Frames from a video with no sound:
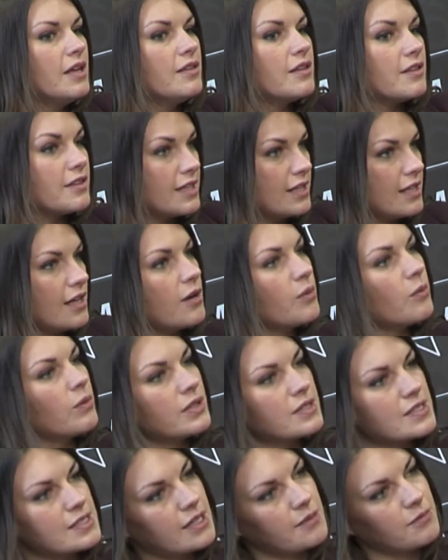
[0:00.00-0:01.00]
that the young
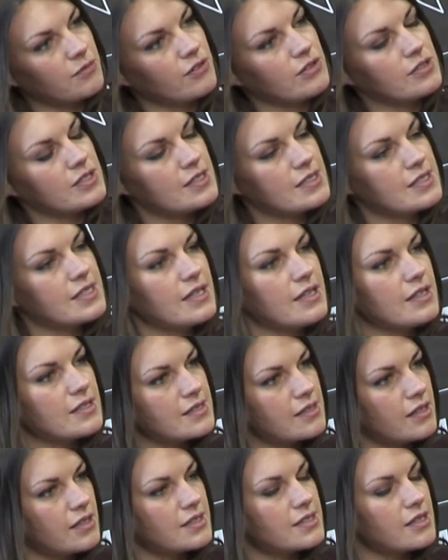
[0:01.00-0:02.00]
ones come through to the senior
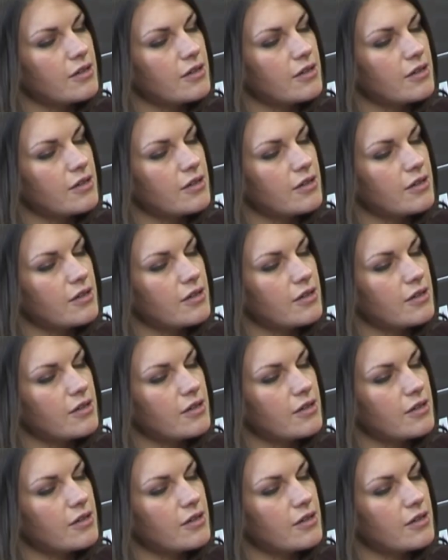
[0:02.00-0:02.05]
side.